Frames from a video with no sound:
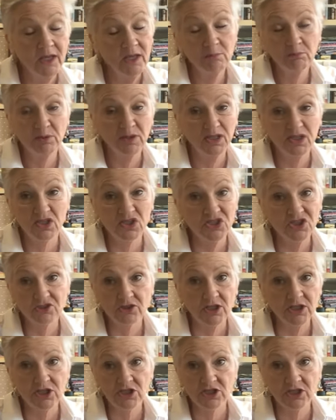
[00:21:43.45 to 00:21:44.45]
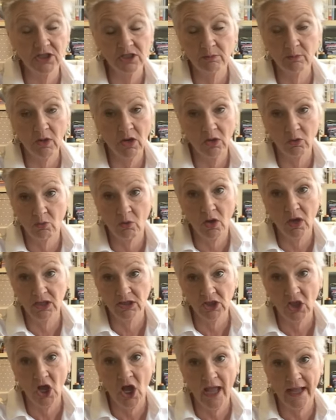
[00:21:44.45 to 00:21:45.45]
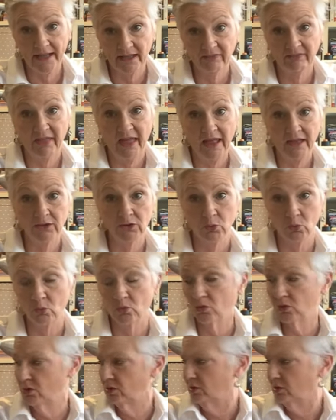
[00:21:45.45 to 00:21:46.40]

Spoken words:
But in a stretch denim, I quite like that look.